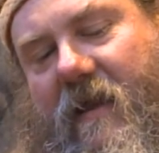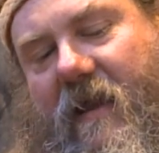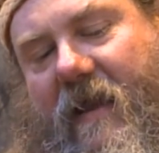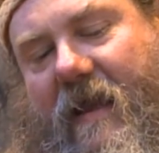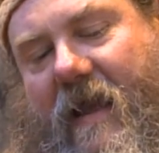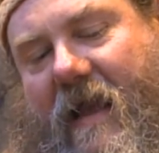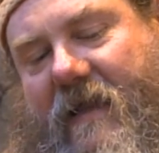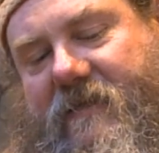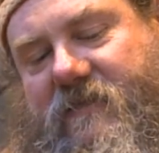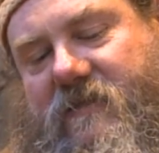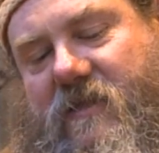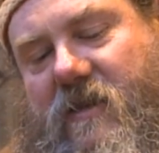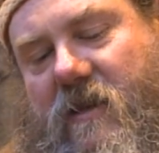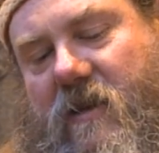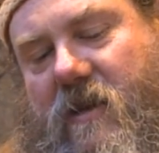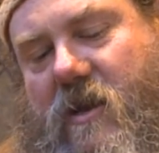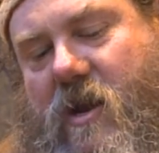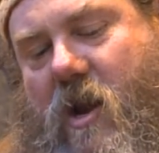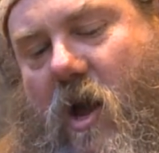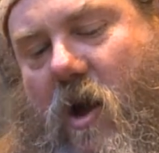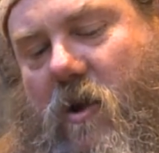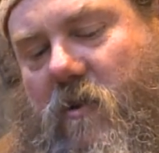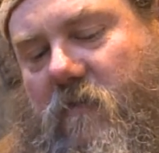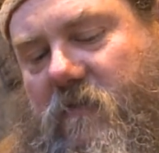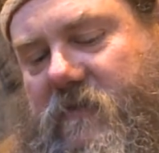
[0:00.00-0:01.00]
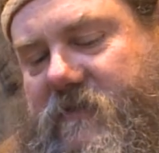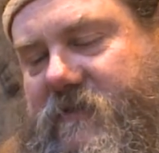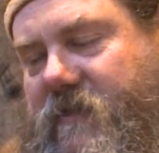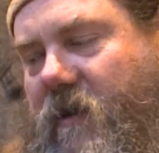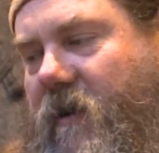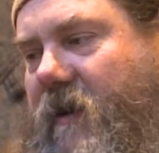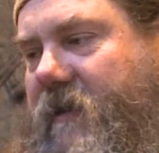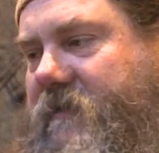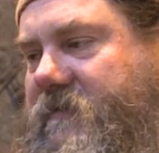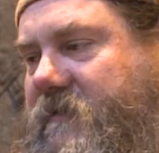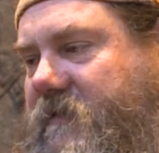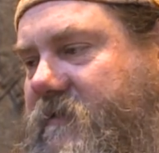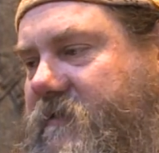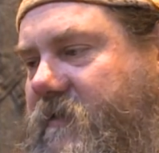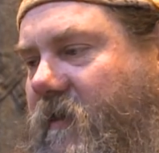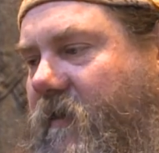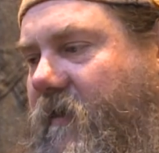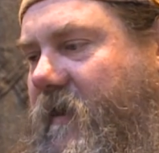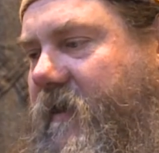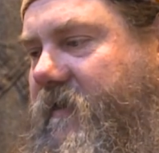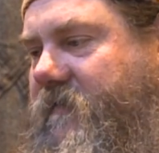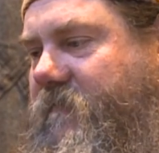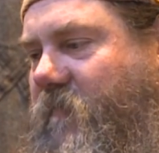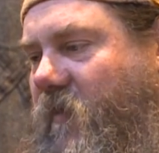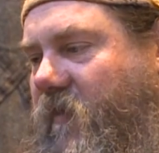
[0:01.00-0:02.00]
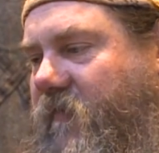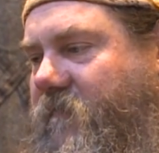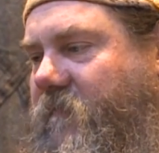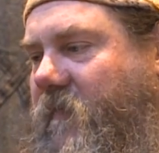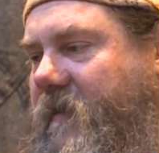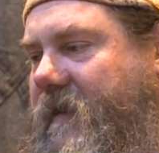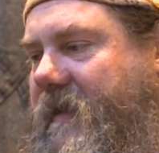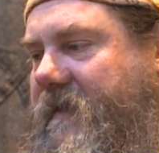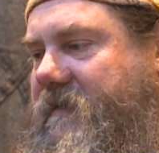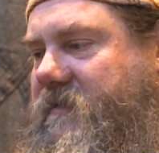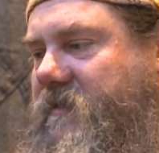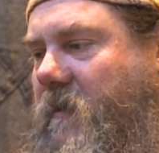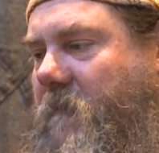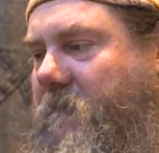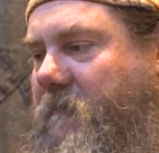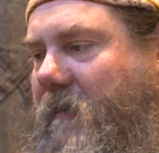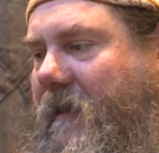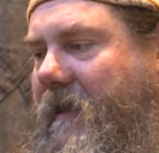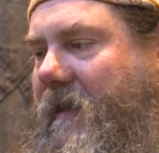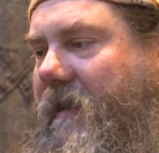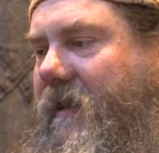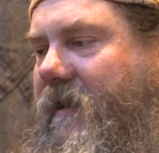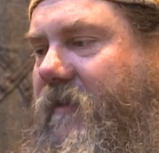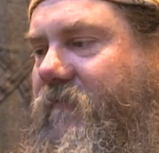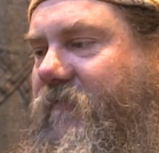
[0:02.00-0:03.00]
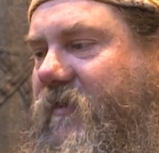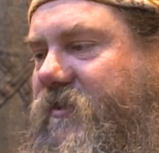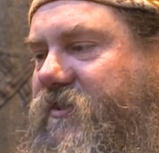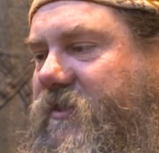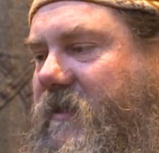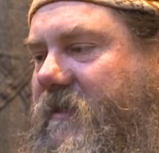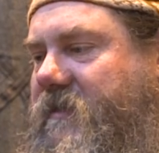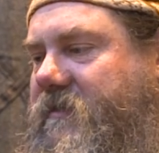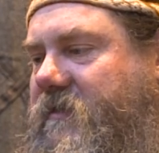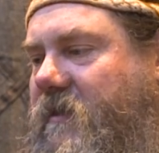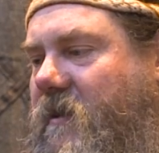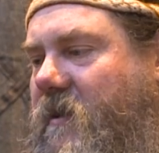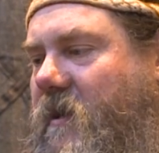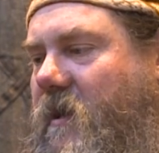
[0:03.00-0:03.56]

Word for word: it has no side-to-side -side movement, it's completely rigid,